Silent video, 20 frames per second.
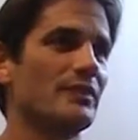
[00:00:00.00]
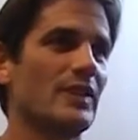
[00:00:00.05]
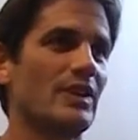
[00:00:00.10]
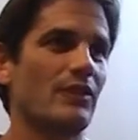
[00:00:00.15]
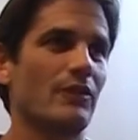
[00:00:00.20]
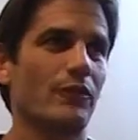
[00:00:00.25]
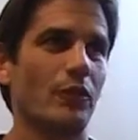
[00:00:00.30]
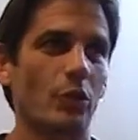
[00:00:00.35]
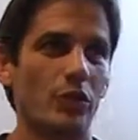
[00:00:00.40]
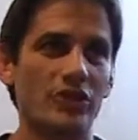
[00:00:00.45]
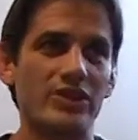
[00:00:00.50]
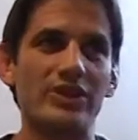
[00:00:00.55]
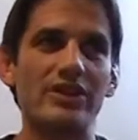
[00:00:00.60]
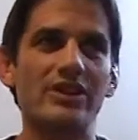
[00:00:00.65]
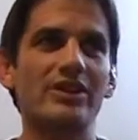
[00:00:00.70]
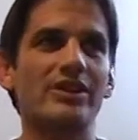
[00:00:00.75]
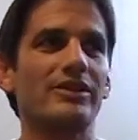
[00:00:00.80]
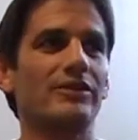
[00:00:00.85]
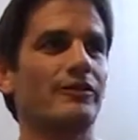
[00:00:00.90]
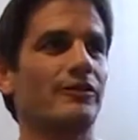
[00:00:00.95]

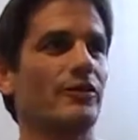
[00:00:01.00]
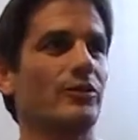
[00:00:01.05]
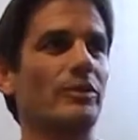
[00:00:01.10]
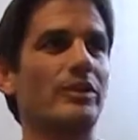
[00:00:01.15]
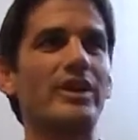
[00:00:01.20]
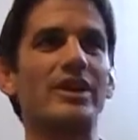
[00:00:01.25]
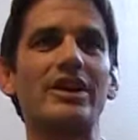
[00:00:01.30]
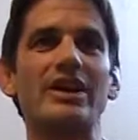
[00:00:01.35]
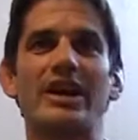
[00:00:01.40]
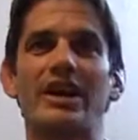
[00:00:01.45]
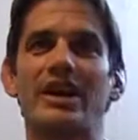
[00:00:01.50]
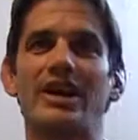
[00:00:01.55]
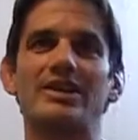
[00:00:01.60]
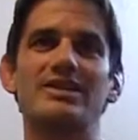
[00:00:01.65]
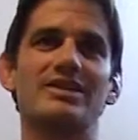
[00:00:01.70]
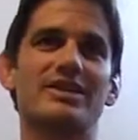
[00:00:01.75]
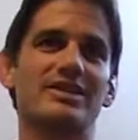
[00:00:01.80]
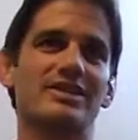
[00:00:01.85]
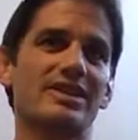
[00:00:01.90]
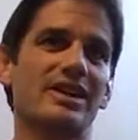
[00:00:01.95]
fortunately for me, I had
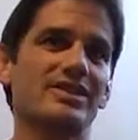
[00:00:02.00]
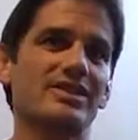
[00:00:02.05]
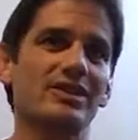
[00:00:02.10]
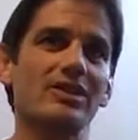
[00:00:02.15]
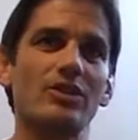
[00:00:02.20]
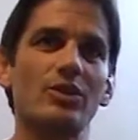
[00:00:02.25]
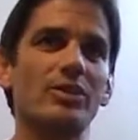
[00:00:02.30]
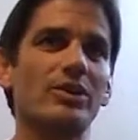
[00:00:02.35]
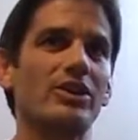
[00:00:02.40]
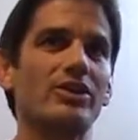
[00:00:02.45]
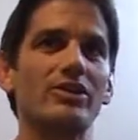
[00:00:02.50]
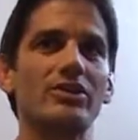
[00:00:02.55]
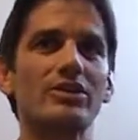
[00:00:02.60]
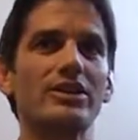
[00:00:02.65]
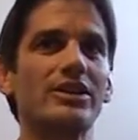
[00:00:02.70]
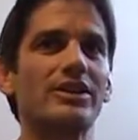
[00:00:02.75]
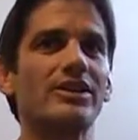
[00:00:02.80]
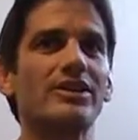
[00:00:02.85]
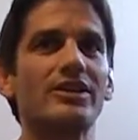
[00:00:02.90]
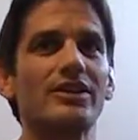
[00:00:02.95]
success a little bit
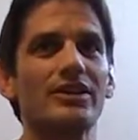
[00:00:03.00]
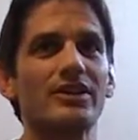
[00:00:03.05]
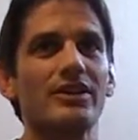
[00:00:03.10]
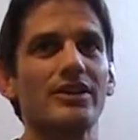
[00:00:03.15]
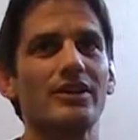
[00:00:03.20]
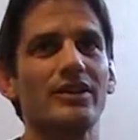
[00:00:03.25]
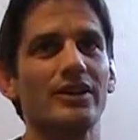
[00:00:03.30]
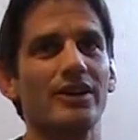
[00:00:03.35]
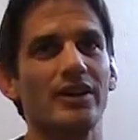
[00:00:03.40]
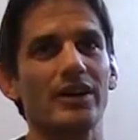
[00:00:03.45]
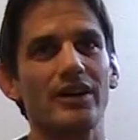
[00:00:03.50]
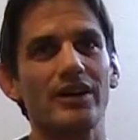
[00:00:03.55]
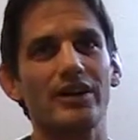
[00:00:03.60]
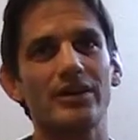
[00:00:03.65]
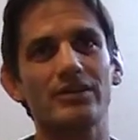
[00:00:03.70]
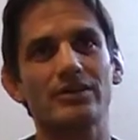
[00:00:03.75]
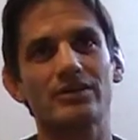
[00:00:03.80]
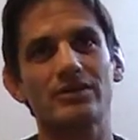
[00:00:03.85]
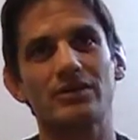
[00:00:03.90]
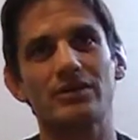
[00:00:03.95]
early,
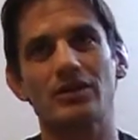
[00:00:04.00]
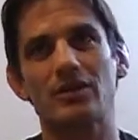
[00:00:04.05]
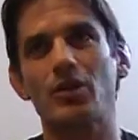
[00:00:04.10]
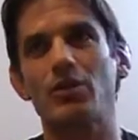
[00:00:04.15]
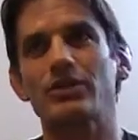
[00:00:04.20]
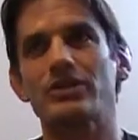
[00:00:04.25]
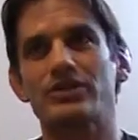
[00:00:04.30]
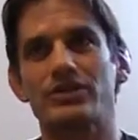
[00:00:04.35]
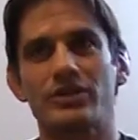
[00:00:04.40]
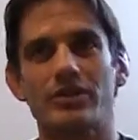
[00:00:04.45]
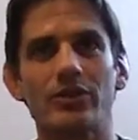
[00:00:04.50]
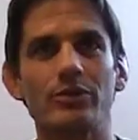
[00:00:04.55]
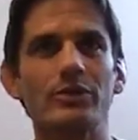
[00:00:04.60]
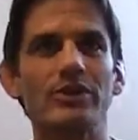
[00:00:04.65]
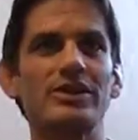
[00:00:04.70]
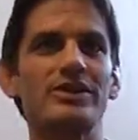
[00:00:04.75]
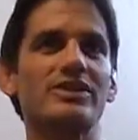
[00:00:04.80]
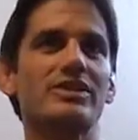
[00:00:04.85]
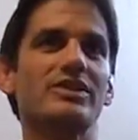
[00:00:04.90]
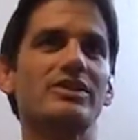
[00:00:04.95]
going to
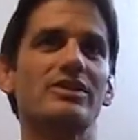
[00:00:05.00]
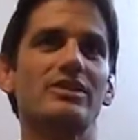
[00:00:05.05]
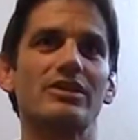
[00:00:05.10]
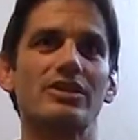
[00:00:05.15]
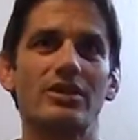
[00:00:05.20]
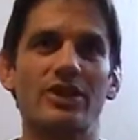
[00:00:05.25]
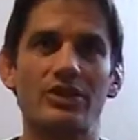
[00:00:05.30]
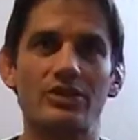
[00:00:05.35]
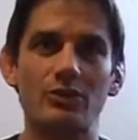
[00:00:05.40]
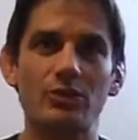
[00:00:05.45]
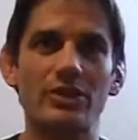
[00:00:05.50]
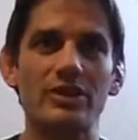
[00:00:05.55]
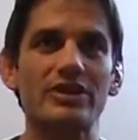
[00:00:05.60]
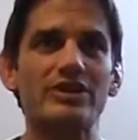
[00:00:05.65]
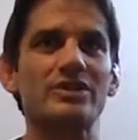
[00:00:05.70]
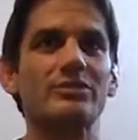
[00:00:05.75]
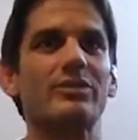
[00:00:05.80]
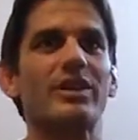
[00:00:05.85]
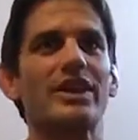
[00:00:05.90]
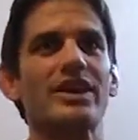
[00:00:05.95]
tournaments, and, you know, I was winning
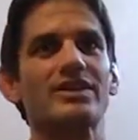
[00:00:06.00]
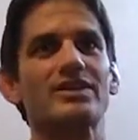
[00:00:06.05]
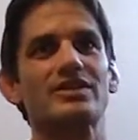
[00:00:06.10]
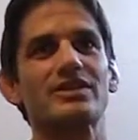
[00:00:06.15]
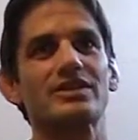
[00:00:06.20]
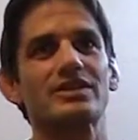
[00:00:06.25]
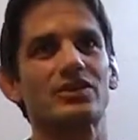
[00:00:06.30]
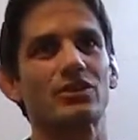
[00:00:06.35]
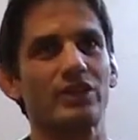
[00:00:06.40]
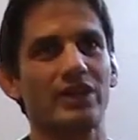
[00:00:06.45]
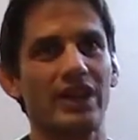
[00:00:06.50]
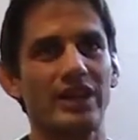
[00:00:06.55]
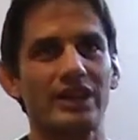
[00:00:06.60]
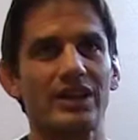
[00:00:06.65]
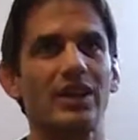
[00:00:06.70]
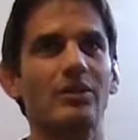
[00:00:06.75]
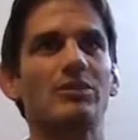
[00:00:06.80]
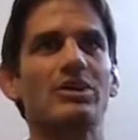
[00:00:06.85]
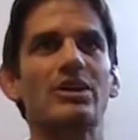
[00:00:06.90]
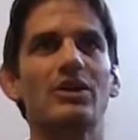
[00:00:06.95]
some matches, so it kind of
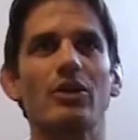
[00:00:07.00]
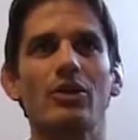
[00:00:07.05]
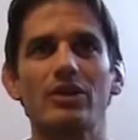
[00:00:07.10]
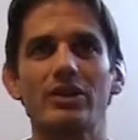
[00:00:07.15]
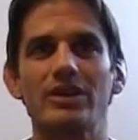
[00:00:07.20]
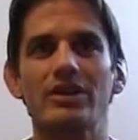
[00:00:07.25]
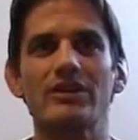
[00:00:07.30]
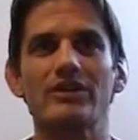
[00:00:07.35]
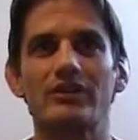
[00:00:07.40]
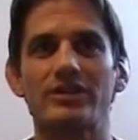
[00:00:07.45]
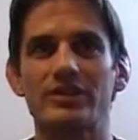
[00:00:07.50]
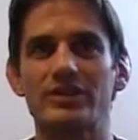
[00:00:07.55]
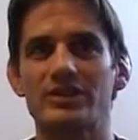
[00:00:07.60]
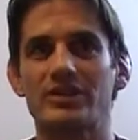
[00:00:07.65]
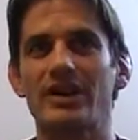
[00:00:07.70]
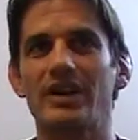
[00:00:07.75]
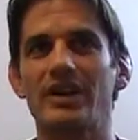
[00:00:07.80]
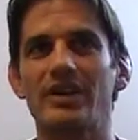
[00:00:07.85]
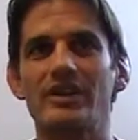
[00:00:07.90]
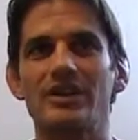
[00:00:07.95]
kept me going in the
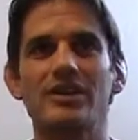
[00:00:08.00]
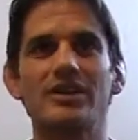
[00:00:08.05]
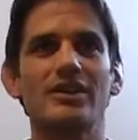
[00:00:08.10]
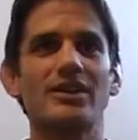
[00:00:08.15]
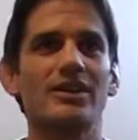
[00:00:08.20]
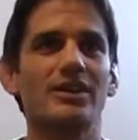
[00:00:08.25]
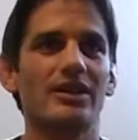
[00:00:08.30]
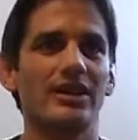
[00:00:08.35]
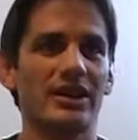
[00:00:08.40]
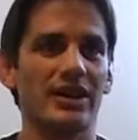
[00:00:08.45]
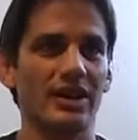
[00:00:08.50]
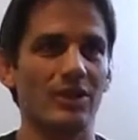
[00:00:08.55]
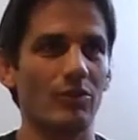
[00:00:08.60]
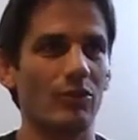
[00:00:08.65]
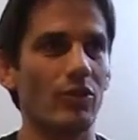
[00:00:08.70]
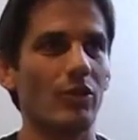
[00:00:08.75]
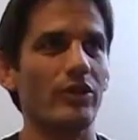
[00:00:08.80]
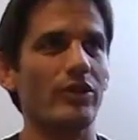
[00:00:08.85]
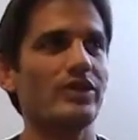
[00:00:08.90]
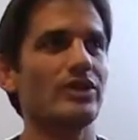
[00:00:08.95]
freestyle, and I got
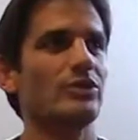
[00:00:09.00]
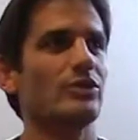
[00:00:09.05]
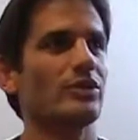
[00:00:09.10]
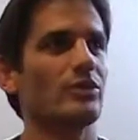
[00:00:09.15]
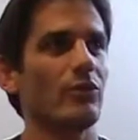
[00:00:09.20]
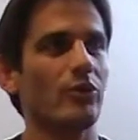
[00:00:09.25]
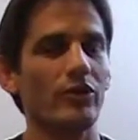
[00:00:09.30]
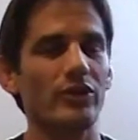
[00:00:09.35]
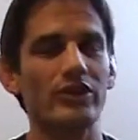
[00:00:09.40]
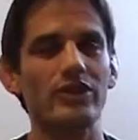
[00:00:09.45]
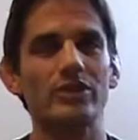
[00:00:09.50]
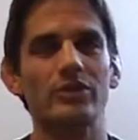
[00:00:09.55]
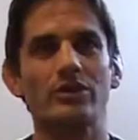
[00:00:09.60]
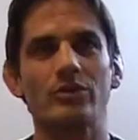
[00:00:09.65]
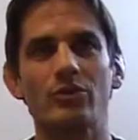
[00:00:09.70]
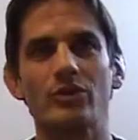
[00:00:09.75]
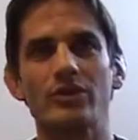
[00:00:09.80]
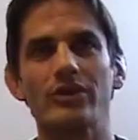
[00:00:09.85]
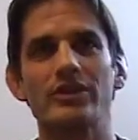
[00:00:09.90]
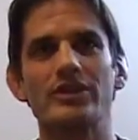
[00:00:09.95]
more into it,
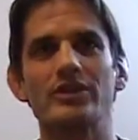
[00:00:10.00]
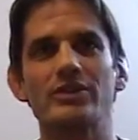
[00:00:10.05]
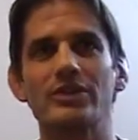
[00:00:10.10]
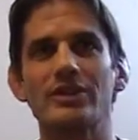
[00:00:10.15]
and